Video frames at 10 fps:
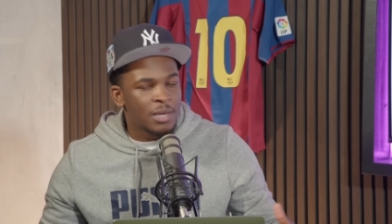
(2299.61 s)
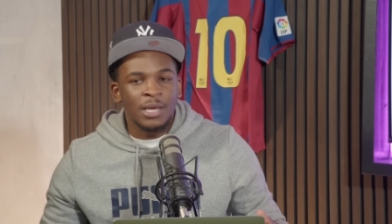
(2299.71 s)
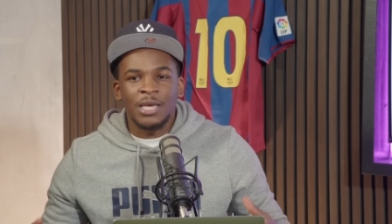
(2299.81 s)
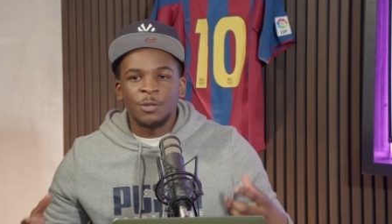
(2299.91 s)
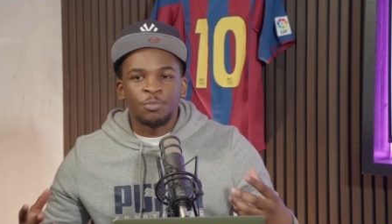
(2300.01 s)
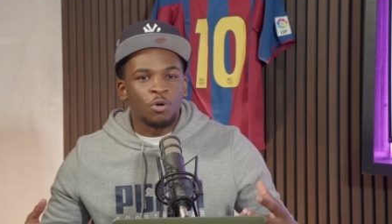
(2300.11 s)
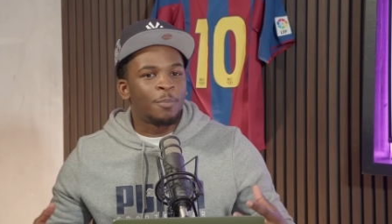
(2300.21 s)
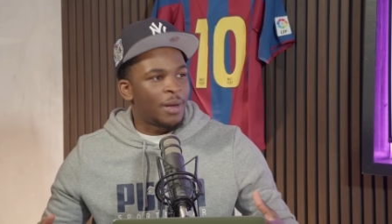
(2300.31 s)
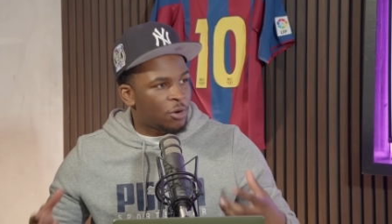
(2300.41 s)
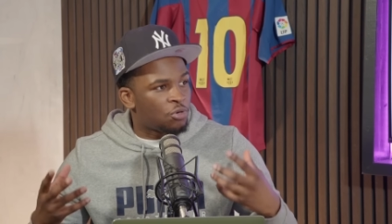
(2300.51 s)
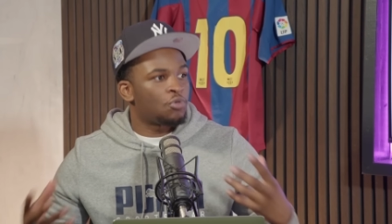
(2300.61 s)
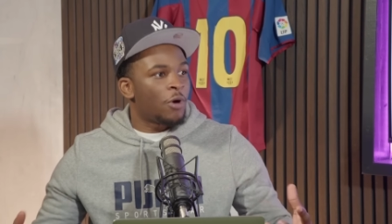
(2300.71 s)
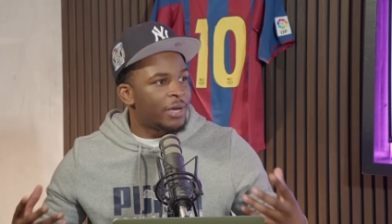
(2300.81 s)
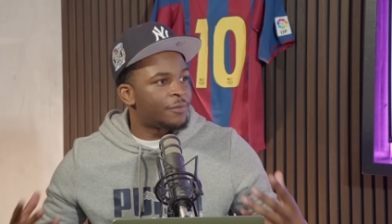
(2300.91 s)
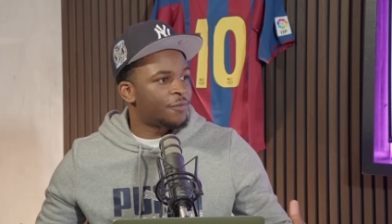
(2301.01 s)
He brought back
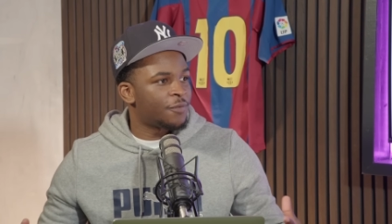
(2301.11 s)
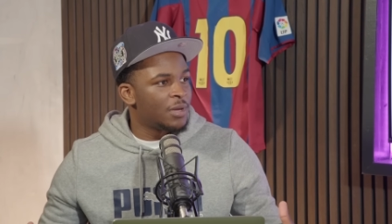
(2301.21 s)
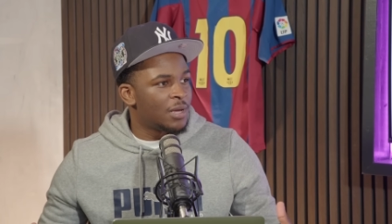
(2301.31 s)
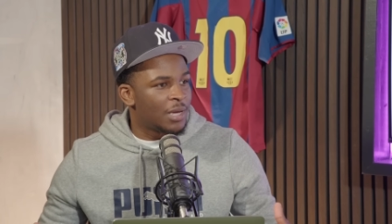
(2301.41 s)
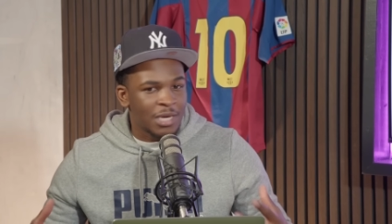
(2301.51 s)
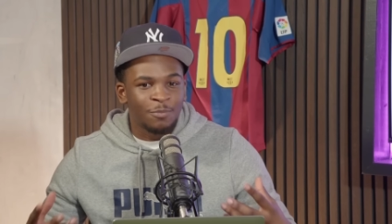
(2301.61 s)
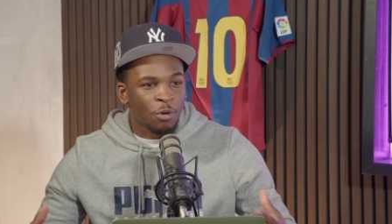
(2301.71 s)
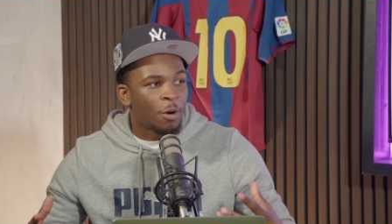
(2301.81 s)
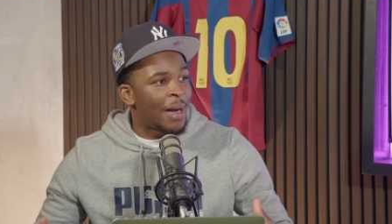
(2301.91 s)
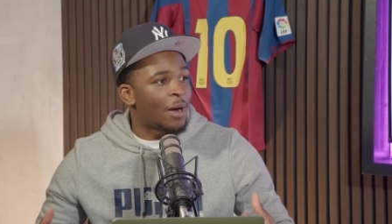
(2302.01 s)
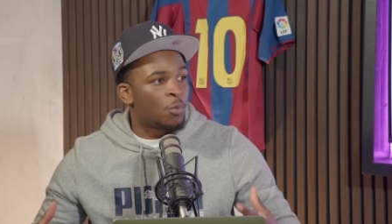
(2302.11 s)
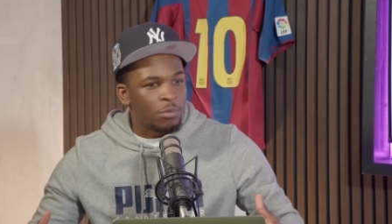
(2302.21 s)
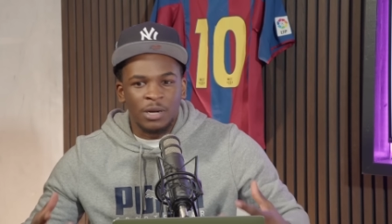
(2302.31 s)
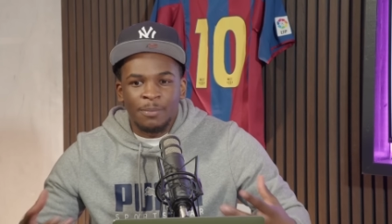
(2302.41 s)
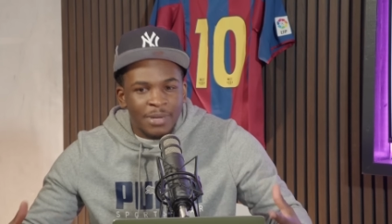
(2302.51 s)
Cruyff. He brought back
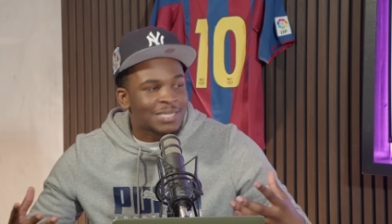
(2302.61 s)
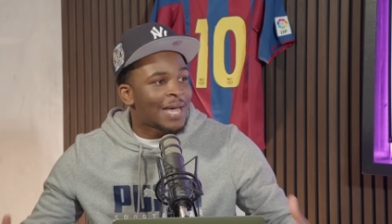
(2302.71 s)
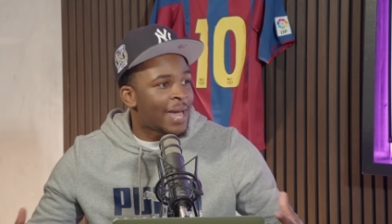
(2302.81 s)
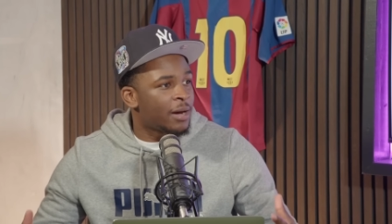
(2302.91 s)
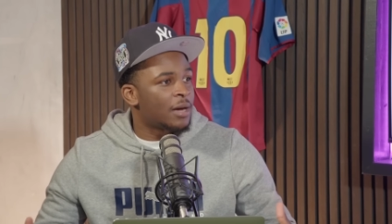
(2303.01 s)
the Messiah.